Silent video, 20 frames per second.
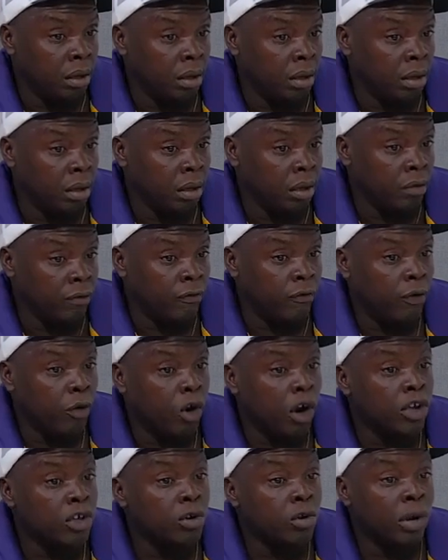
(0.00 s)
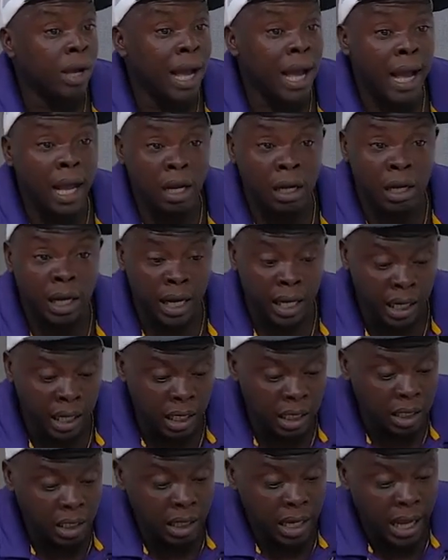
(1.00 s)
for you guys? And now listen,
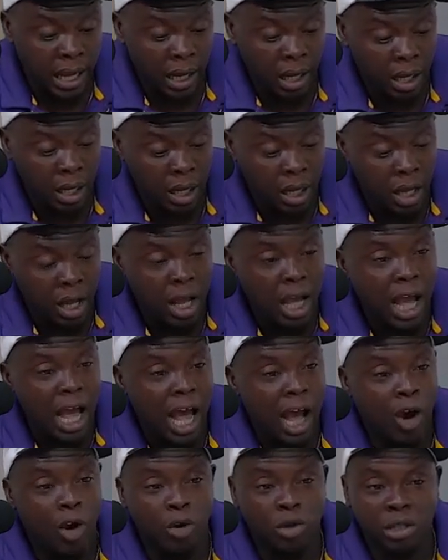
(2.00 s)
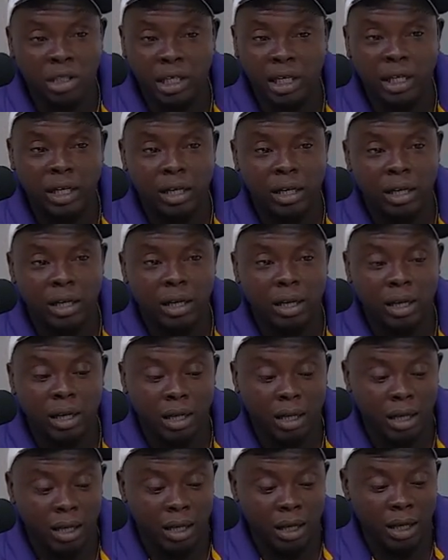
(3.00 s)
I don't think
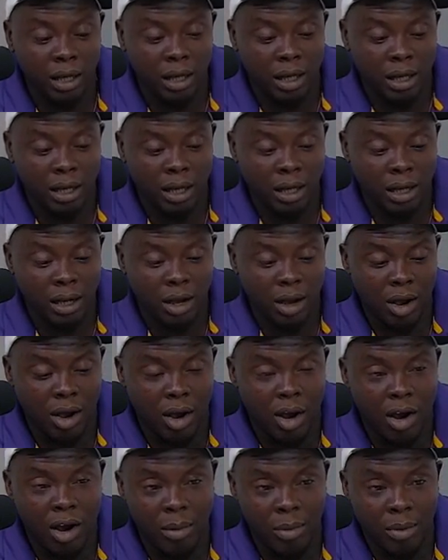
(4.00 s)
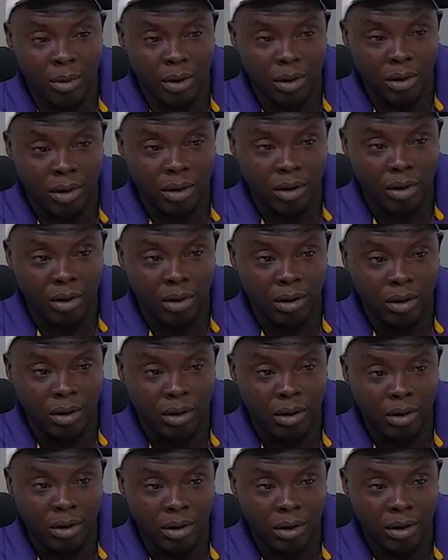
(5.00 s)
Auburn,
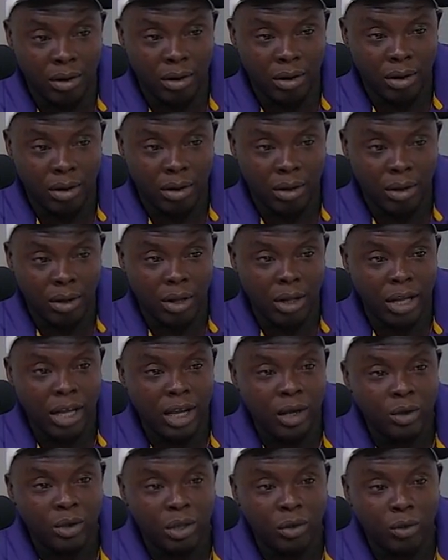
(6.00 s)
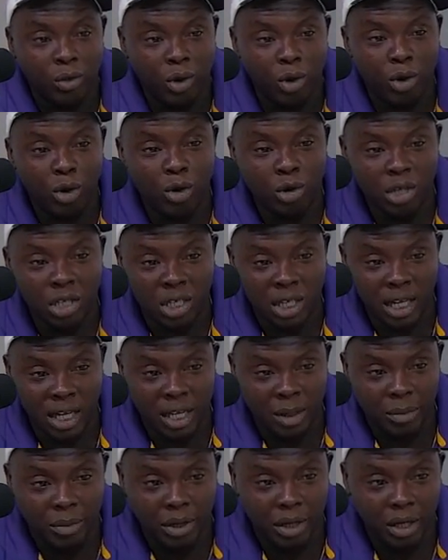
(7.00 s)
it was a road statement,
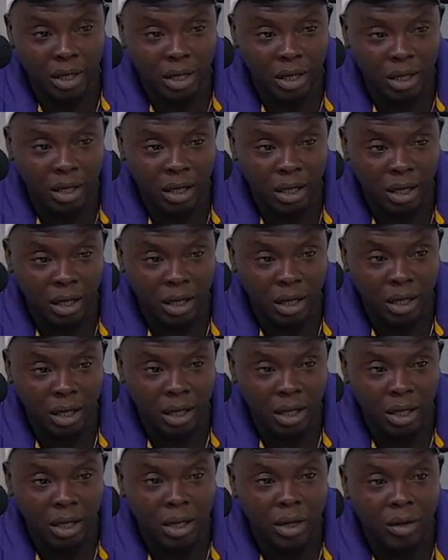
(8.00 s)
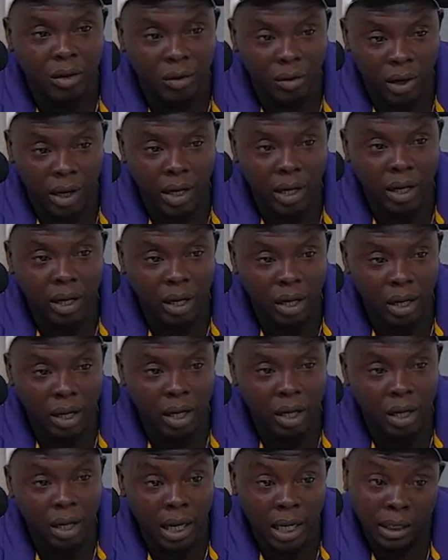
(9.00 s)
right? Mm-hmm. I
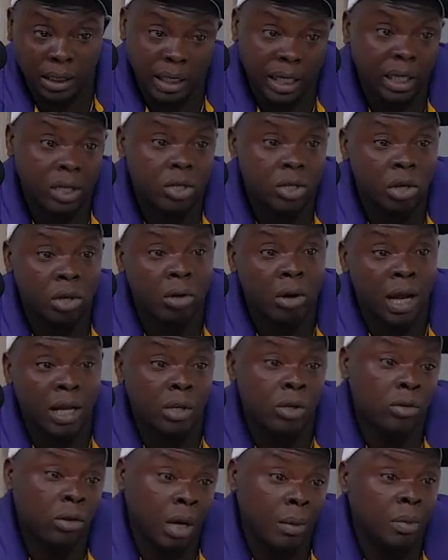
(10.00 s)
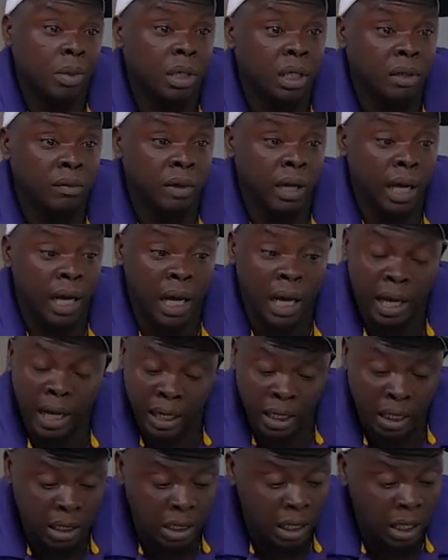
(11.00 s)
think so. I do. I believe that.
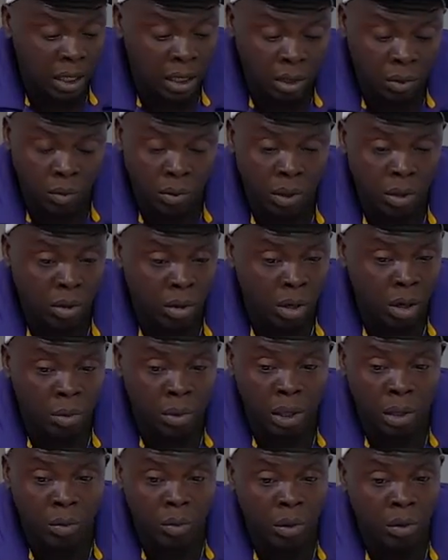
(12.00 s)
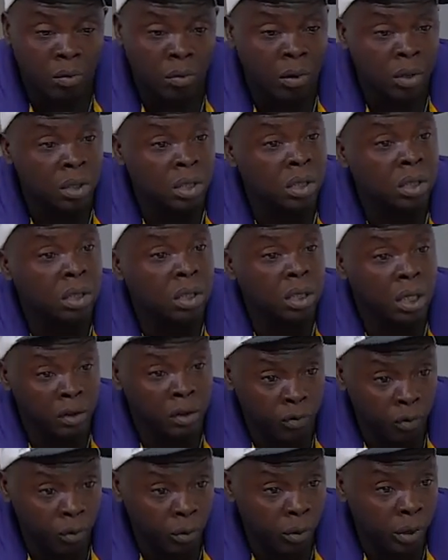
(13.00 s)
Anytime you can win in Auburn, anyone on the road, it's a tough win.
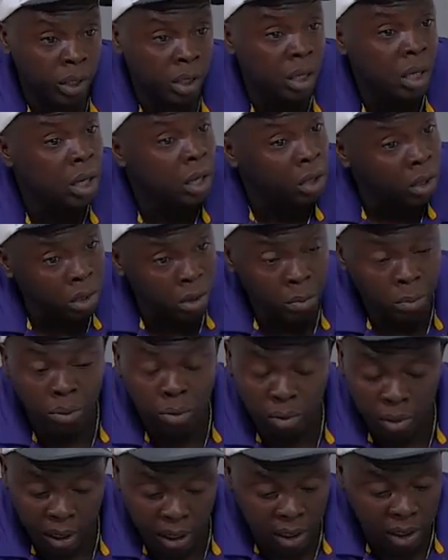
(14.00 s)
Pull that shit up.